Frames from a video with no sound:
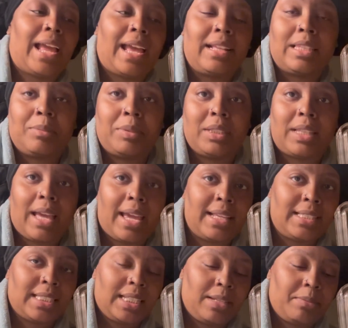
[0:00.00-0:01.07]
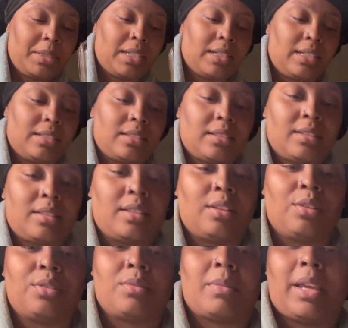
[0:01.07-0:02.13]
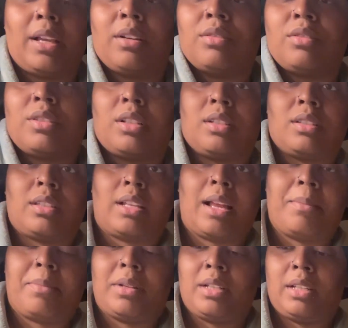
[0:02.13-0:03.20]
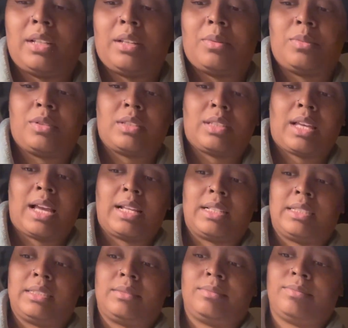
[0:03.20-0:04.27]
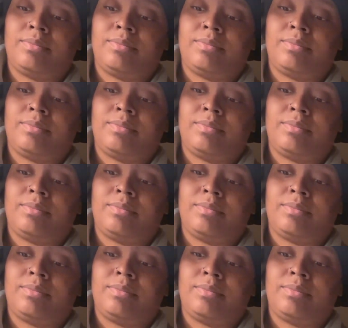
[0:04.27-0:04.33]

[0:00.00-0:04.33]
have to put the ice in it because those mango chunks that I put in it was kind of